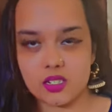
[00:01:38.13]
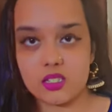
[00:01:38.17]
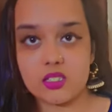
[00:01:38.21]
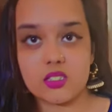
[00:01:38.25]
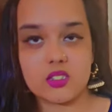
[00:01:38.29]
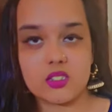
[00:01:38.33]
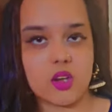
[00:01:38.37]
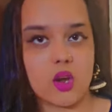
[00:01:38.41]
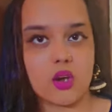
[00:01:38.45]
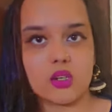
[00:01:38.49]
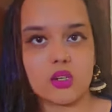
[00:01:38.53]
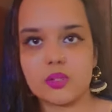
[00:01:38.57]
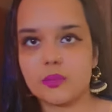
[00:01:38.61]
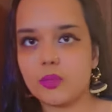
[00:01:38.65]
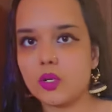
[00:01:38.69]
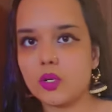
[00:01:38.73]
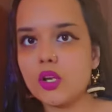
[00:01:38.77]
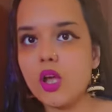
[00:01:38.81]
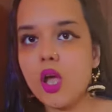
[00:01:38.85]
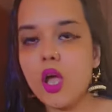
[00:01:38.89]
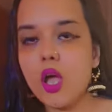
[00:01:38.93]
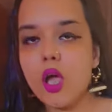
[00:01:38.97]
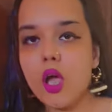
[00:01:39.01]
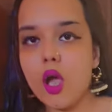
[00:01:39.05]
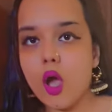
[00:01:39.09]
It's not
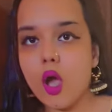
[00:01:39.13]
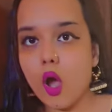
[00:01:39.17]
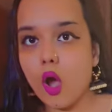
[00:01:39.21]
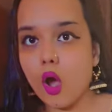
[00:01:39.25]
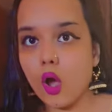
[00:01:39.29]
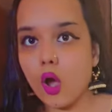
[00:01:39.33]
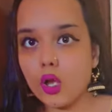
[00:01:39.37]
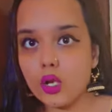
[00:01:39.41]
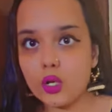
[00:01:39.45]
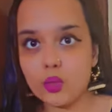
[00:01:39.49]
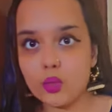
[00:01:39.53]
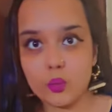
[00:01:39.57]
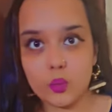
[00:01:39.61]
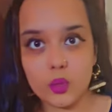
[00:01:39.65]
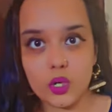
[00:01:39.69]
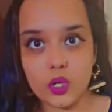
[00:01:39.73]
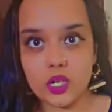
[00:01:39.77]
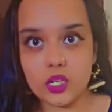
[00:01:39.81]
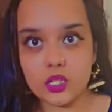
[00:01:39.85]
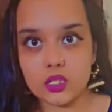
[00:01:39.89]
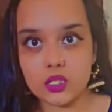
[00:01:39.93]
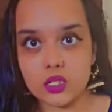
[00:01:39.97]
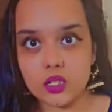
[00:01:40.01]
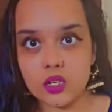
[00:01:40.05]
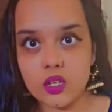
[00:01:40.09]
about all
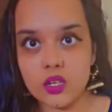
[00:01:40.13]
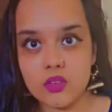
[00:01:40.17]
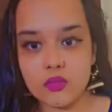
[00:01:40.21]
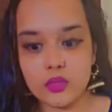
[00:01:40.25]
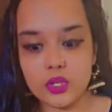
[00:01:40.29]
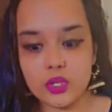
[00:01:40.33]
work.